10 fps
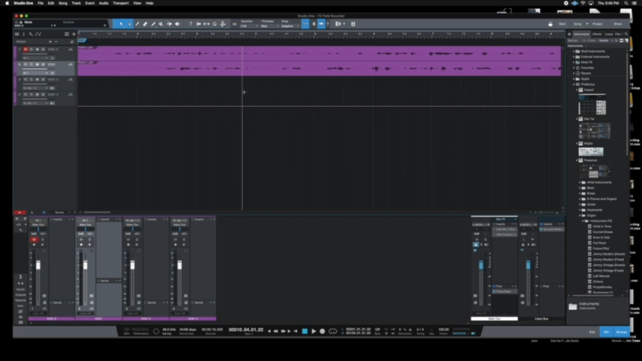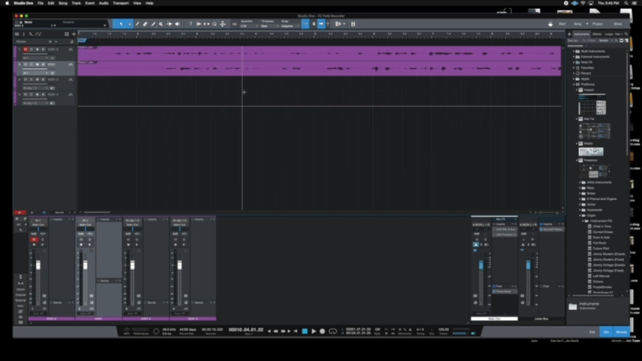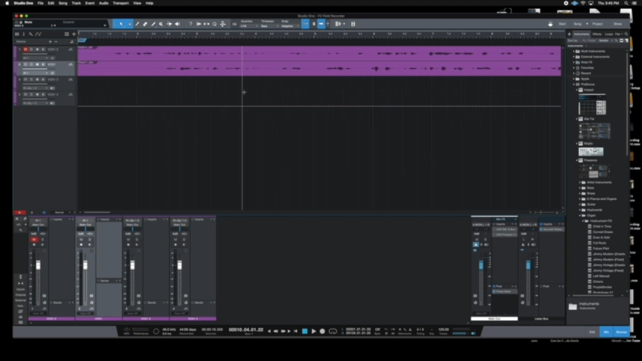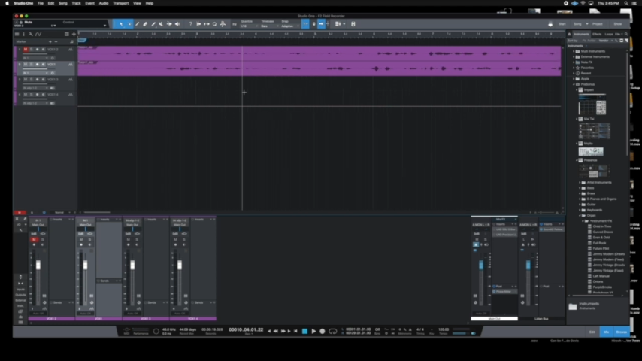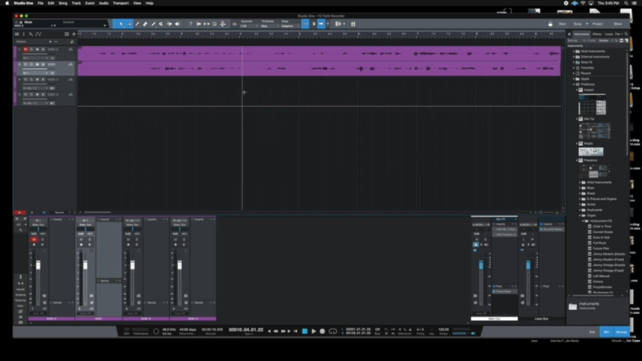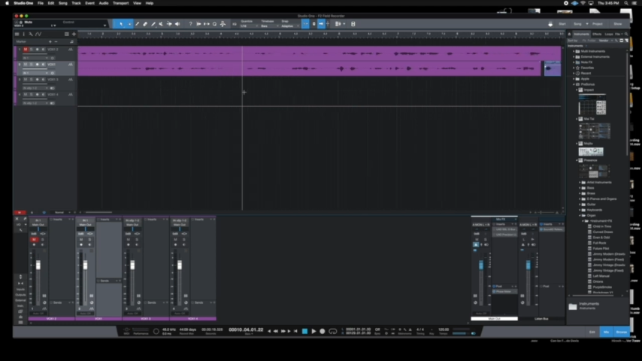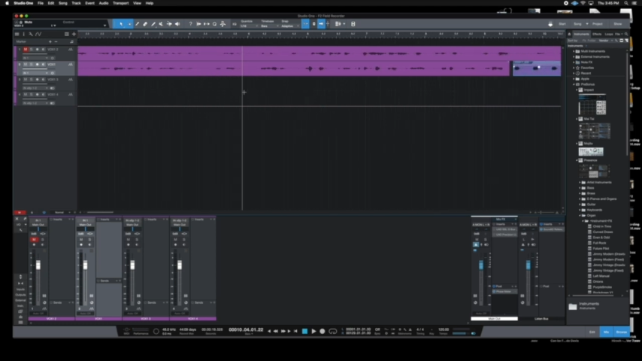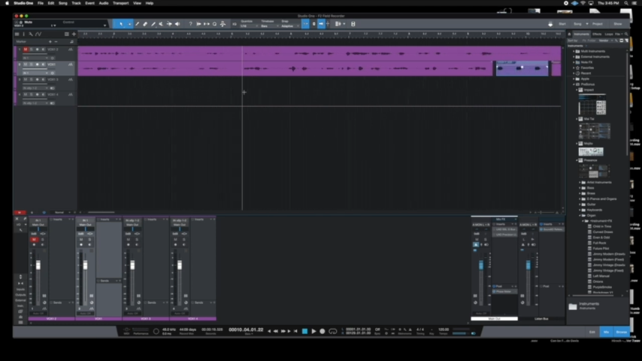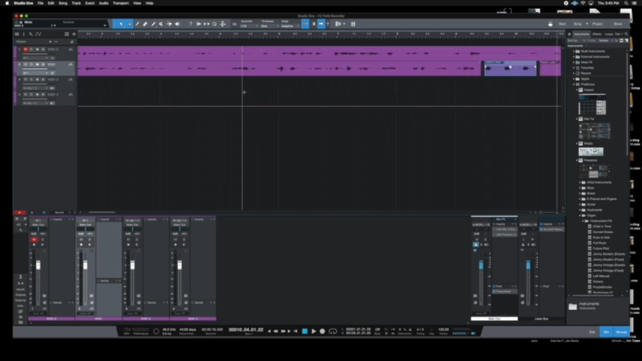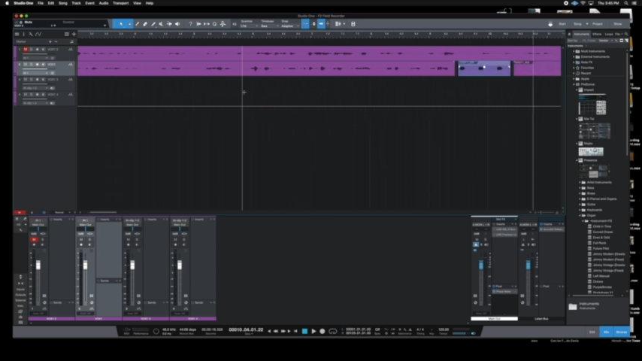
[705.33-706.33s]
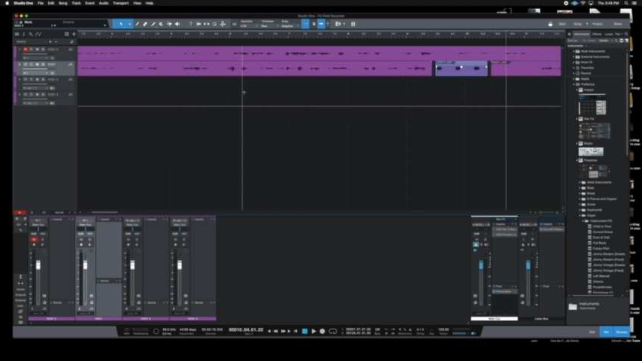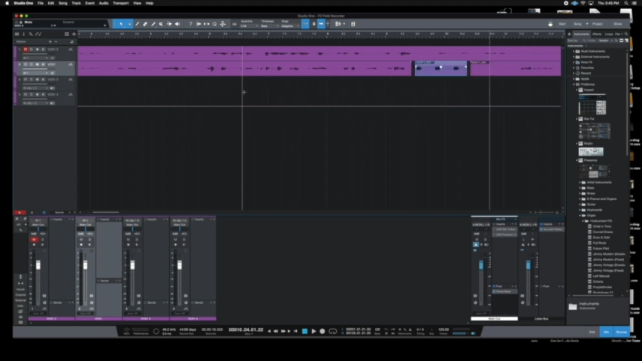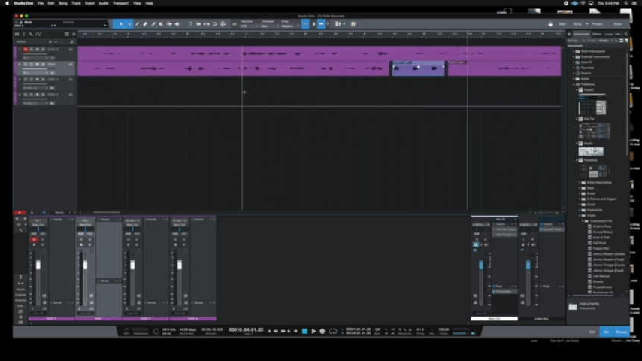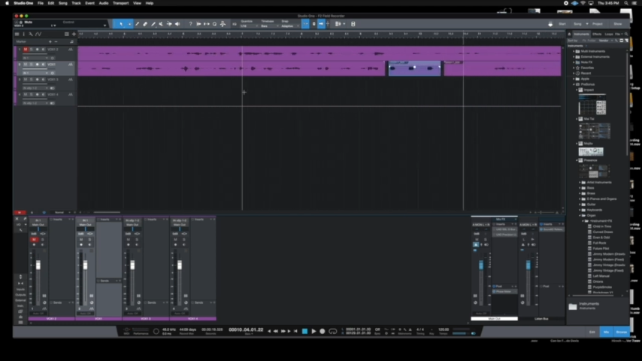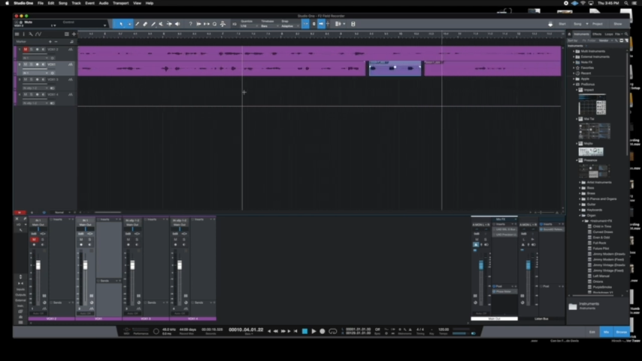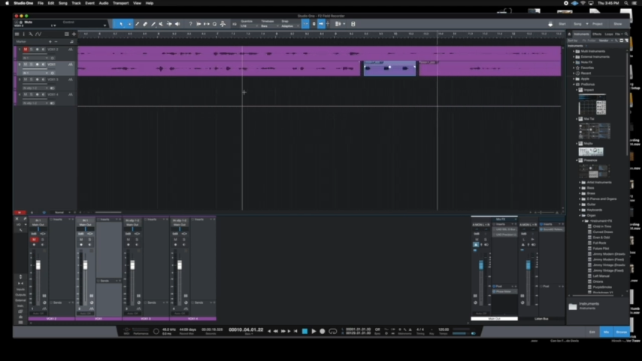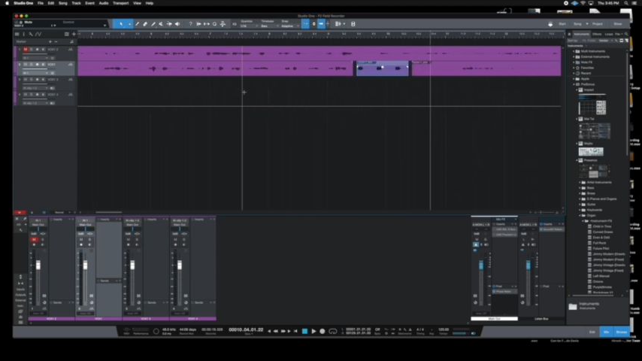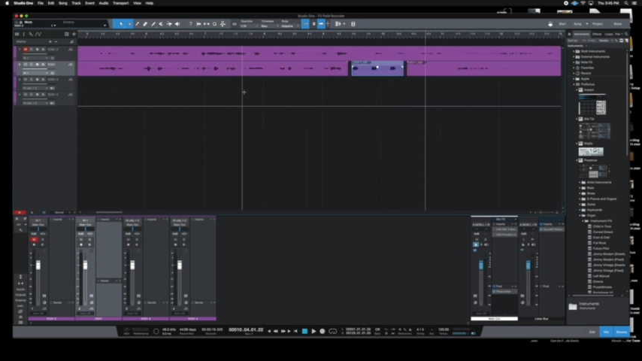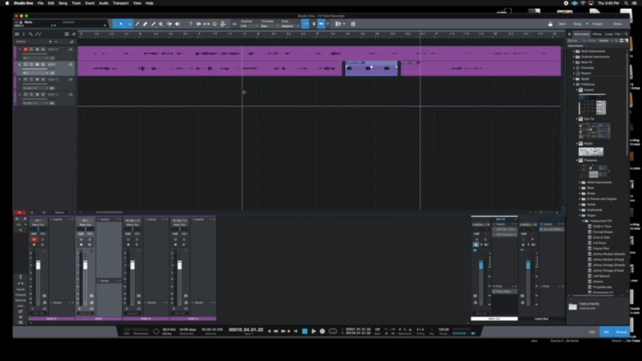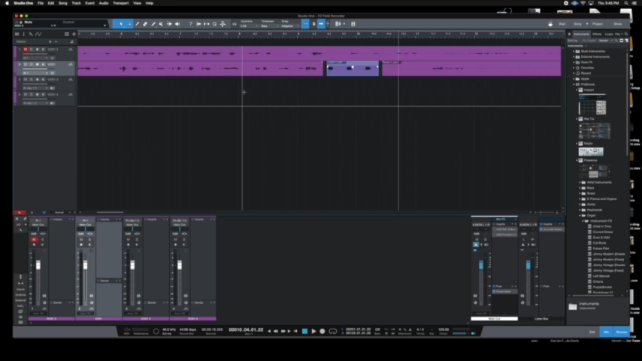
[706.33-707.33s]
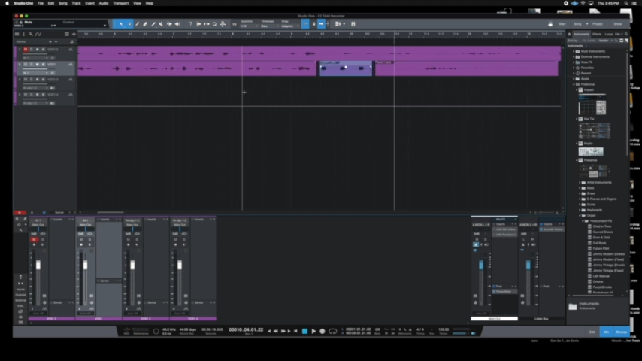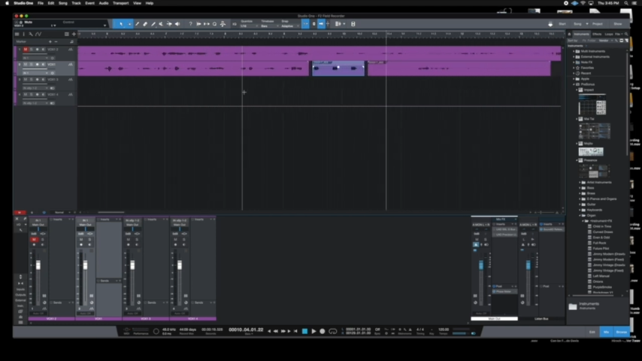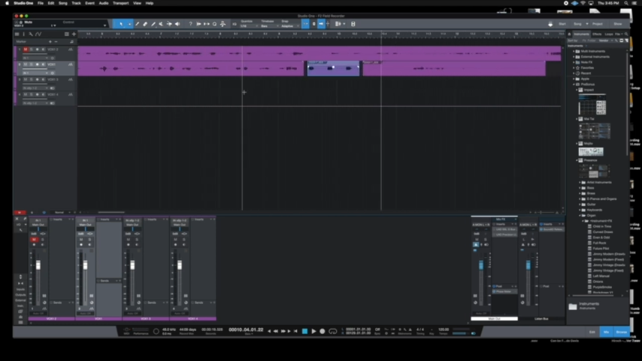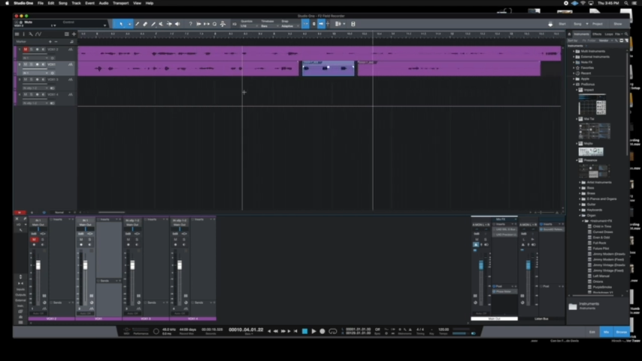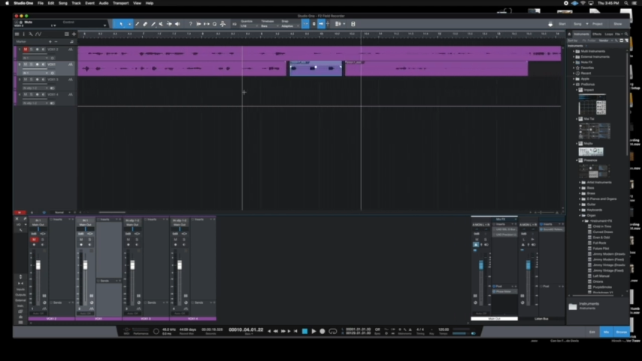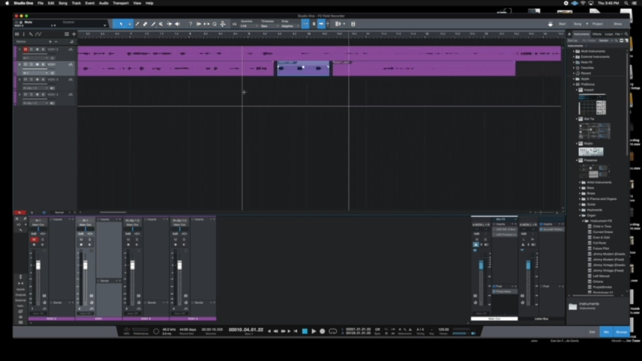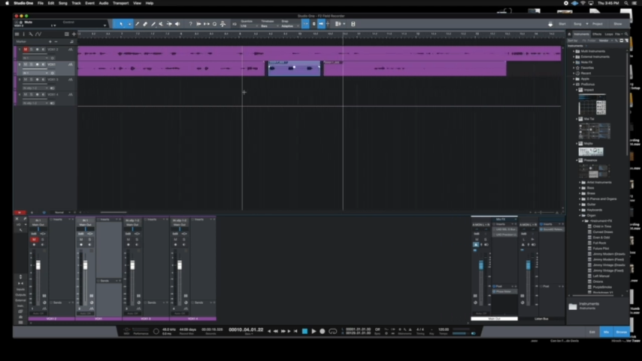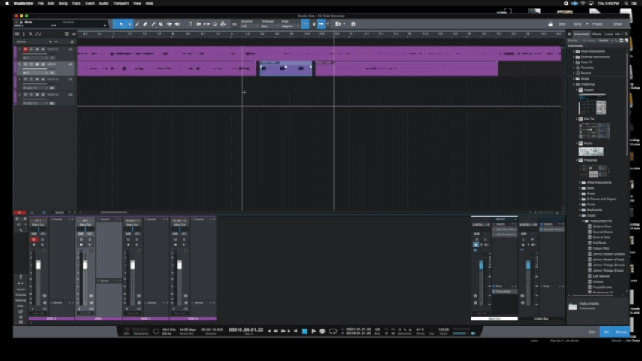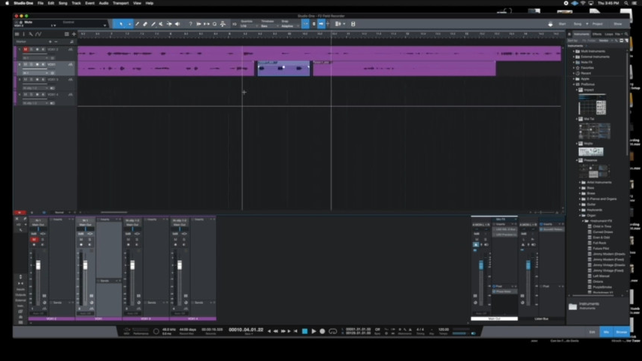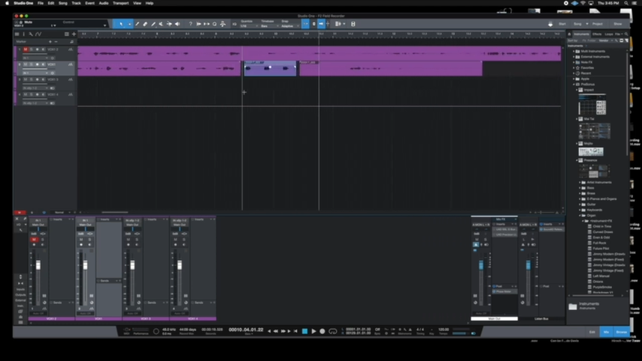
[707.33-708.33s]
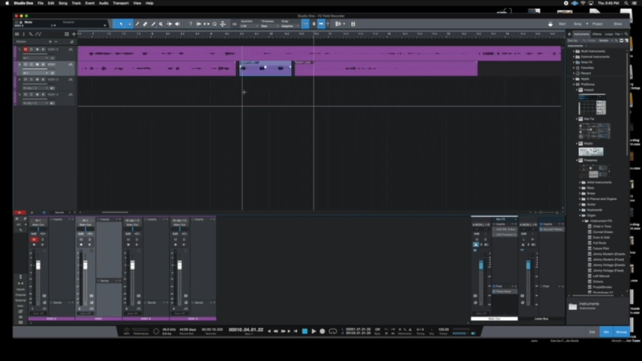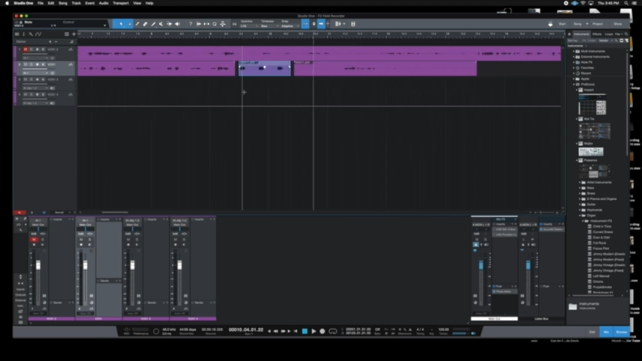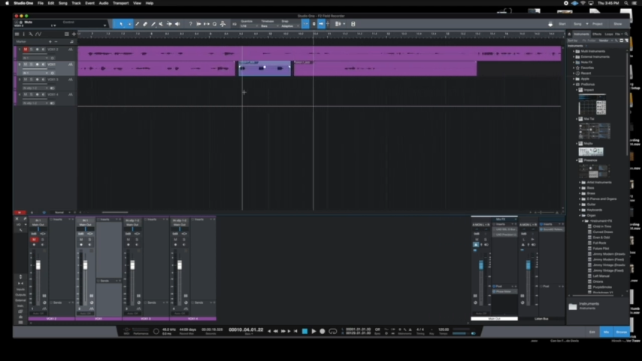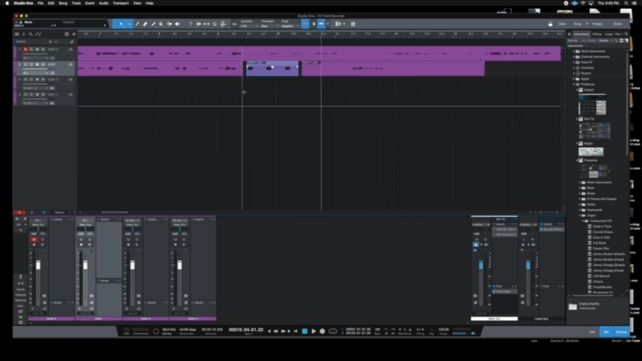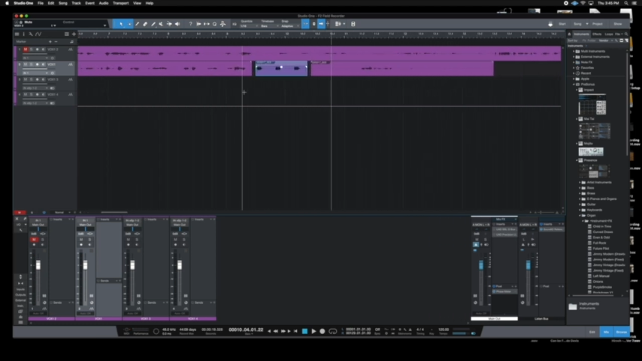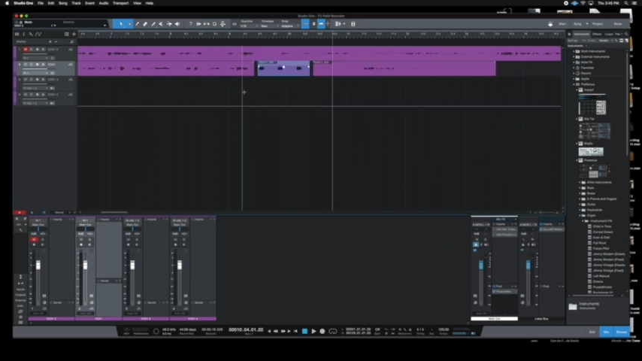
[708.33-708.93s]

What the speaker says: No face is visible, so there are no lips to read.